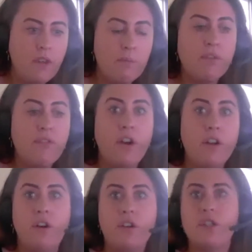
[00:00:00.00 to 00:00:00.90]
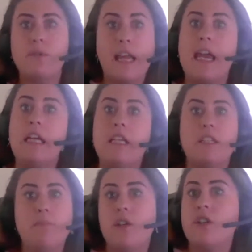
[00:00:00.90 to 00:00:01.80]
prefer not to engage as
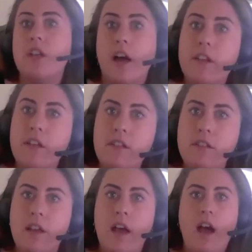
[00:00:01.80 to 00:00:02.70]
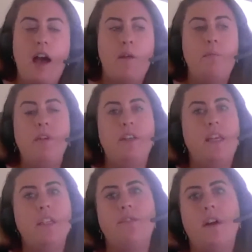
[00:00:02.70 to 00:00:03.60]
much as others, but I
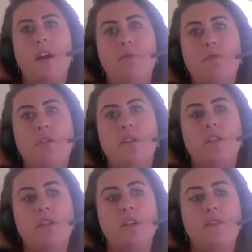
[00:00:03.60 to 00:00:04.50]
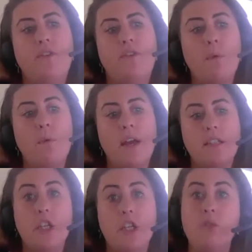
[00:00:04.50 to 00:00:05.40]
think it's very important to find ways
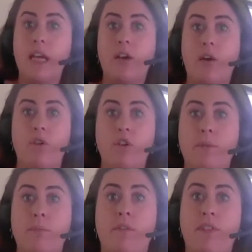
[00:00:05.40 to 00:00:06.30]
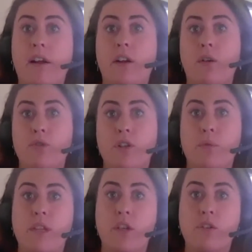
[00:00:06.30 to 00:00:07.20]
like you take ownership of that culture
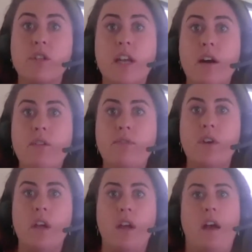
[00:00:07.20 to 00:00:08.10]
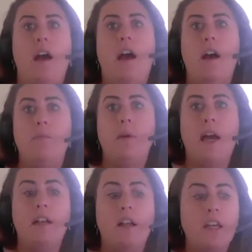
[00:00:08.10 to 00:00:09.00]
within yourself,
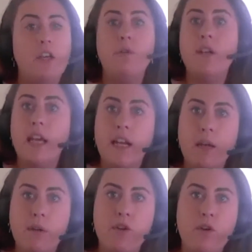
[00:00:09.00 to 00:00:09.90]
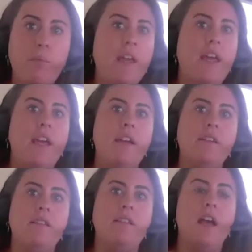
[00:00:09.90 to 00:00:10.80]
and like communicating with your
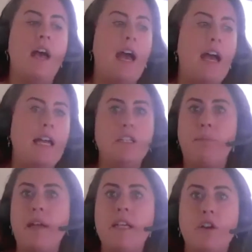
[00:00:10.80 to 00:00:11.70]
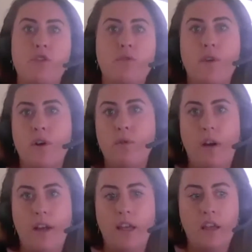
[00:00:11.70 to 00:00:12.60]
peers. And depending on your role,
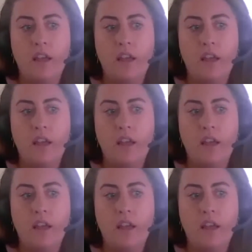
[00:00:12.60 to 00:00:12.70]
like